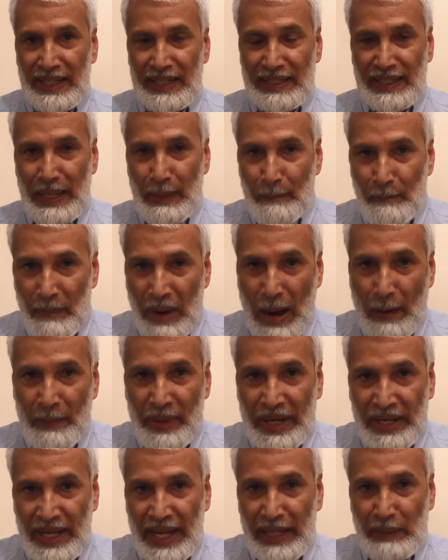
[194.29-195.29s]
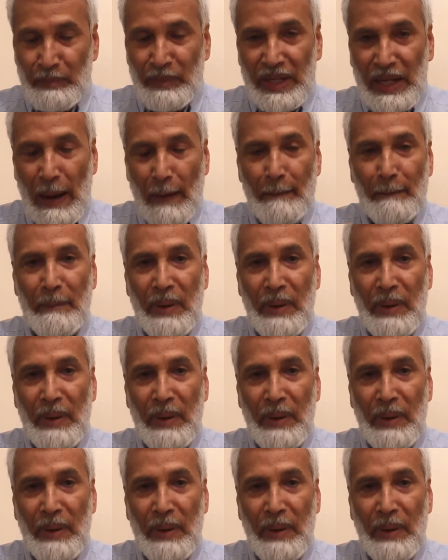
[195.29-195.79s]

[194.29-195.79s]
then mom and dad become